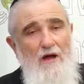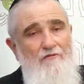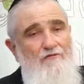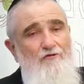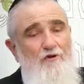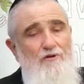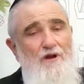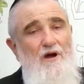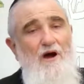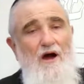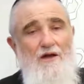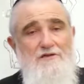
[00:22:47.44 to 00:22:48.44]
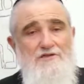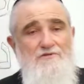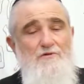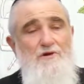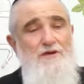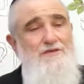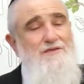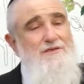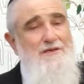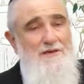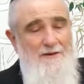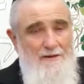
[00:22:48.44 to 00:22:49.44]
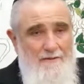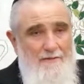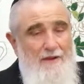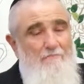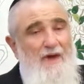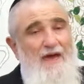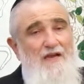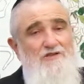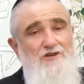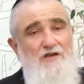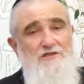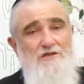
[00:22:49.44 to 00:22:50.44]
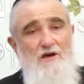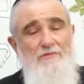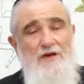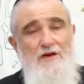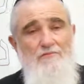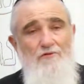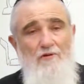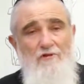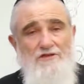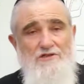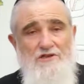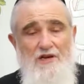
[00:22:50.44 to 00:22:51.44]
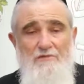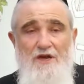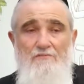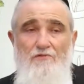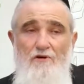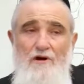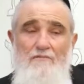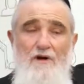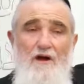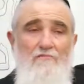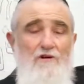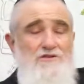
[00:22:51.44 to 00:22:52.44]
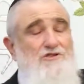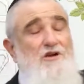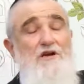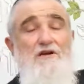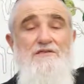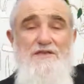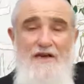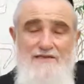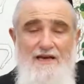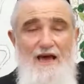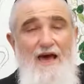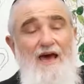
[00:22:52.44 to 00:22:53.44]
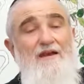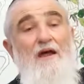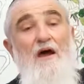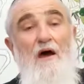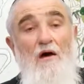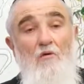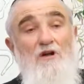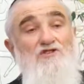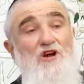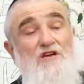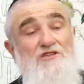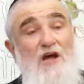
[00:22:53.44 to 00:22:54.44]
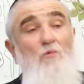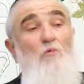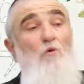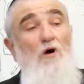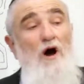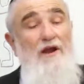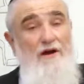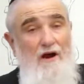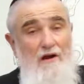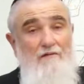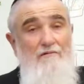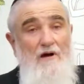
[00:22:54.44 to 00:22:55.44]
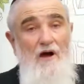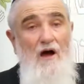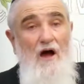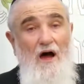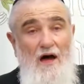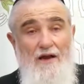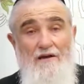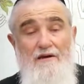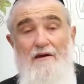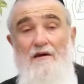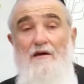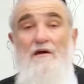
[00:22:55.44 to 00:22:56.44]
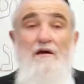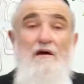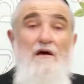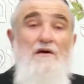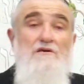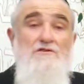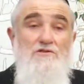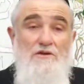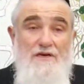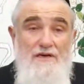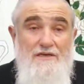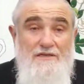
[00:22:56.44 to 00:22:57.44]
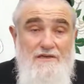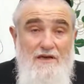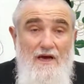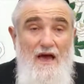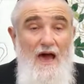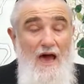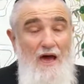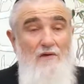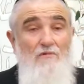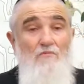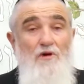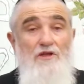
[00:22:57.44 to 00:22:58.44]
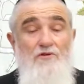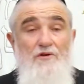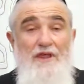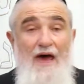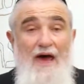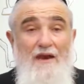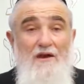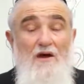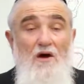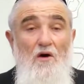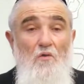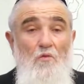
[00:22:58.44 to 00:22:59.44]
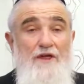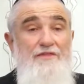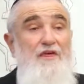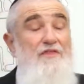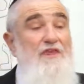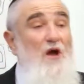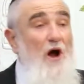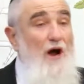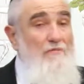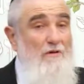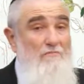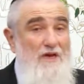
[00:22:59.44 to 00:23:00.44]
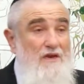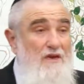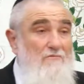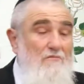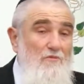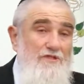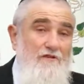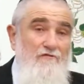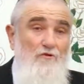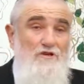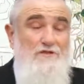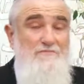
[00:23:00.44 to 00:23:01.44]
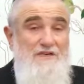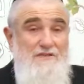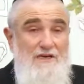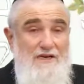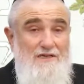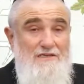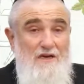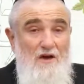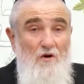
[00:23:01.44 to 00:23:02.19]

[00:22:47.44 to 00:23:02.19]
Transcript: uh, fruit on Shavuos. Man is judged on Yom Kippur, Rosh Hashanah Yom Kippurim, Rosh Hashanah it says, and we're judged on water on Sukkot, and we do that with the Arba Minim, with the four species,